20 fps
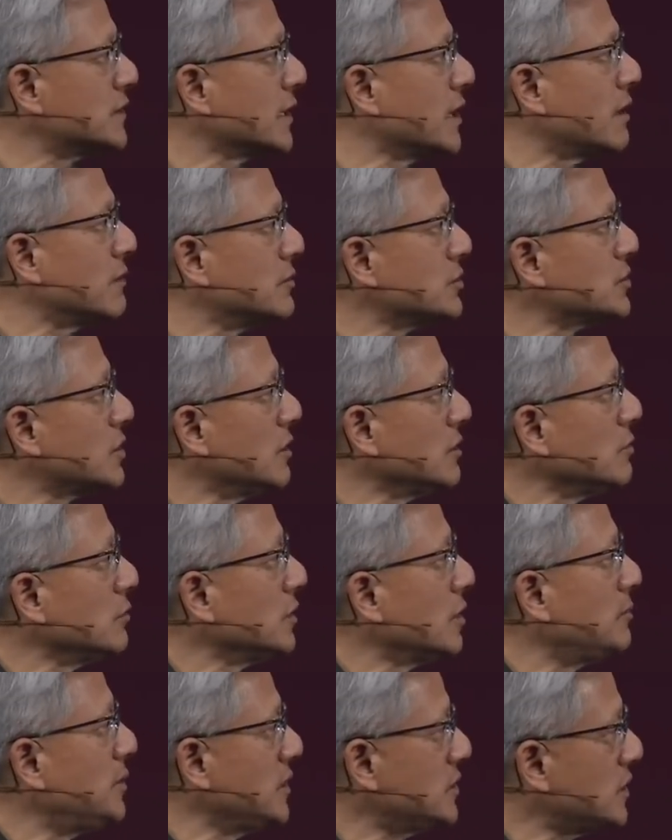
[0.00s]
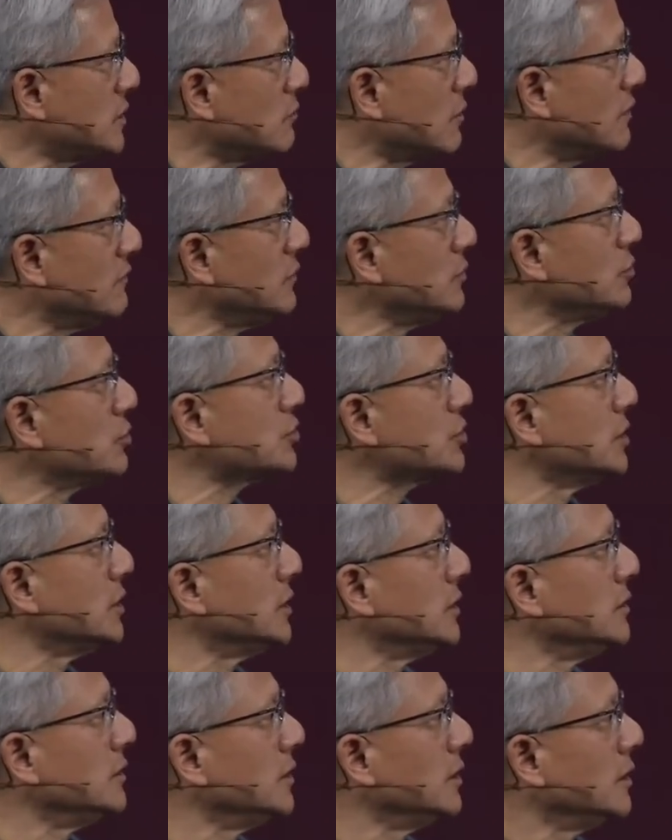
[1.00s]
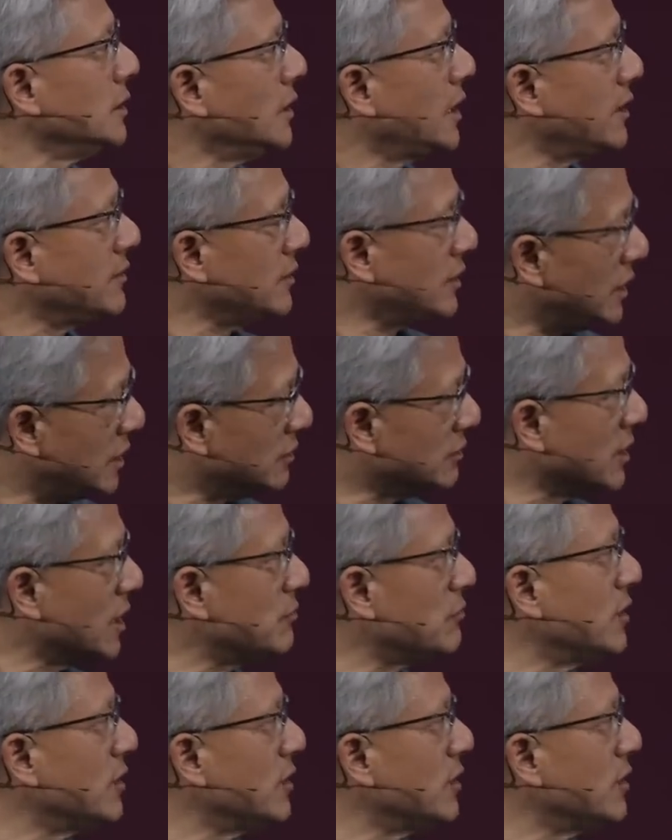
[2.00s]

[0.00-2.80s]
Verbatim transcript: together, starting with the P C revolution and the internet